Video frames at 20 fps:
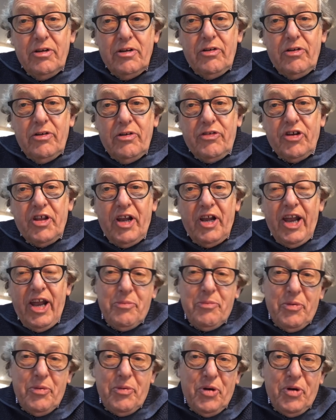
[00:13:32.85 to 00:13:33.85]
to the
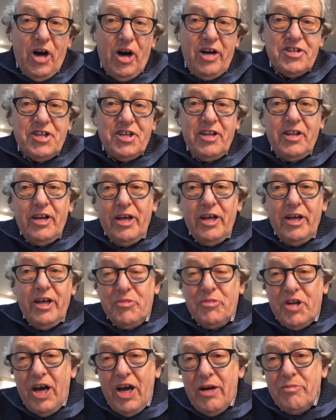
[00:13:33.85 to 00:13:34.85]
Labour Party, the Lib
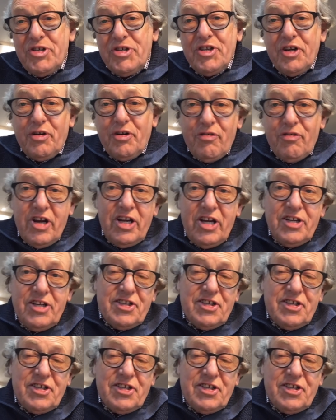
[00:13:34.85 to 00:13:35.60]
Dems, the Greens,